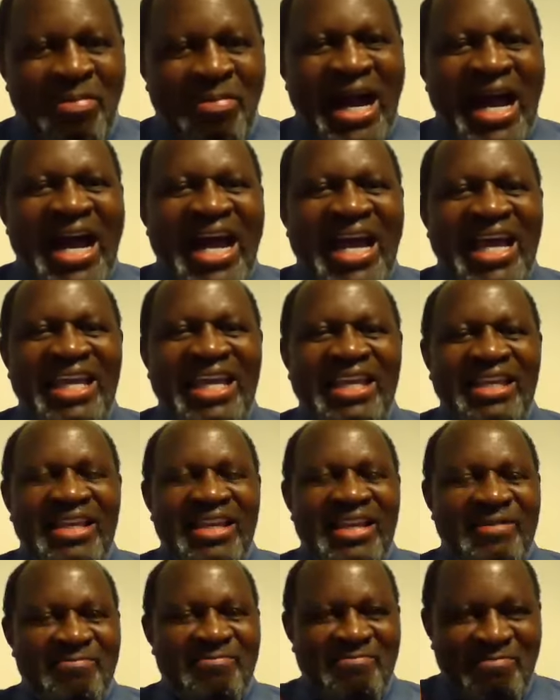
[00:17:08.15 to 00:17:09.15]
by
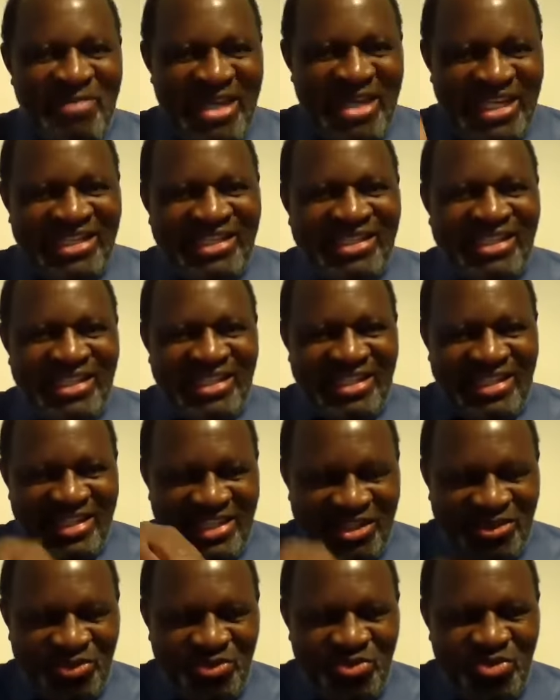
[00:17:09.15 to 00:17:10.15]
mixing
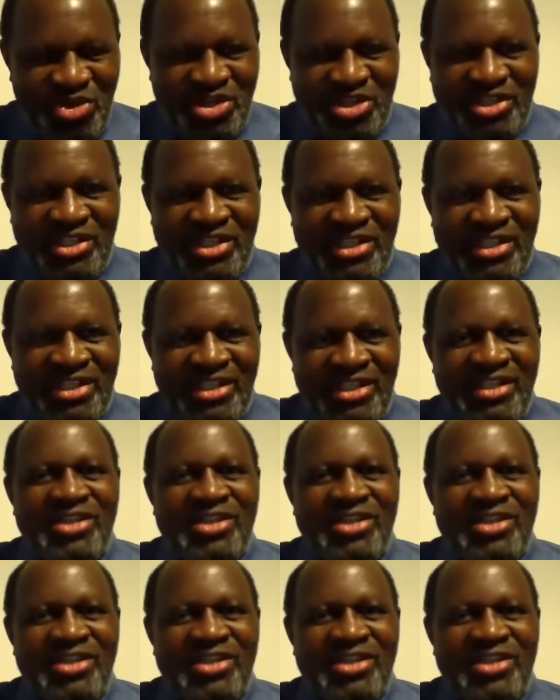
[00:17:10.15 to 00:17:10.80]
this word